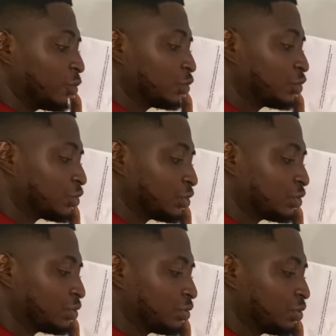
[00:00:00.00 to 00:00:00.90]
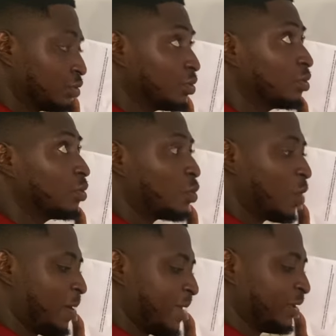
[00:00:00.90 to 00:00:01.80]
root
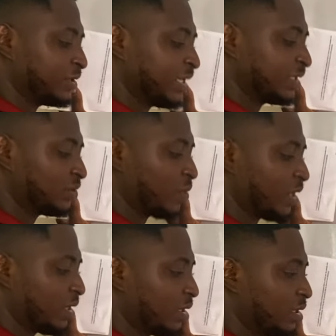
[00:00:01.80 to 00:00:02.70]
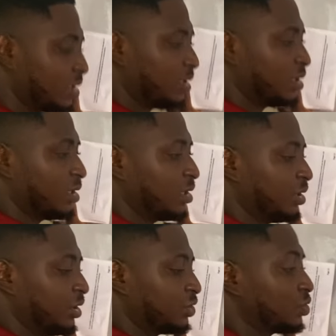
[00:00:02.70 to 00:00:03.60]
1 minus x squared
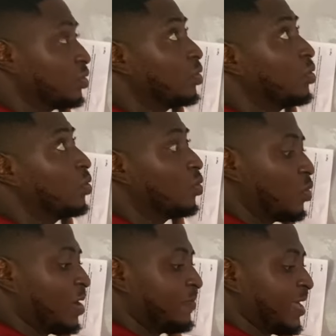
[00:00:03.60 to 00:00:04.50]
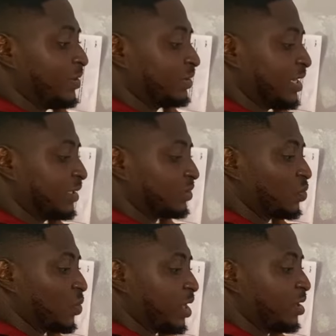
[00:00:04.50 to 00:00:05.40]
is 1 minus x
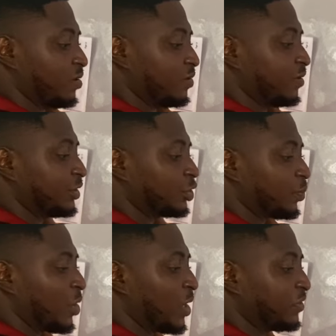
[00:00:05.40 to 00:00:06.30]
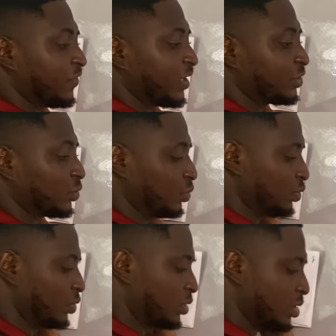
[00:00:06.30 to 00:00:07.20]
squared raised to power 1 over
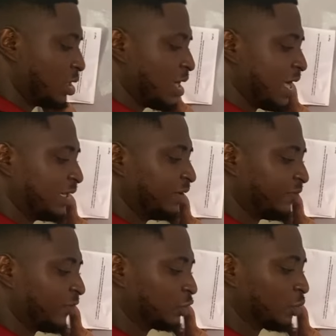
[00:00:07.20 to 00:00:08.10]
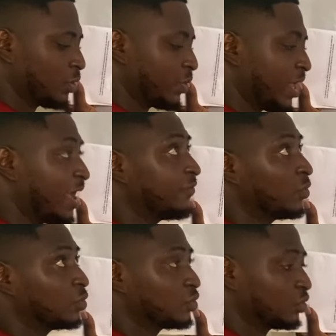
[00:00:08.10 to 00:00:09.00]
2. And the fourth one we have
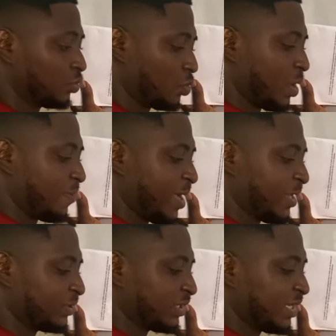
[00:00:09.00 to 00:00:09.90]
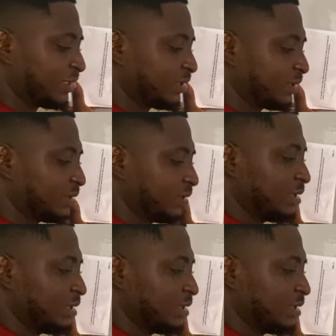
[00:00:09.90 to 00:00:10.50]
root 1 minus x.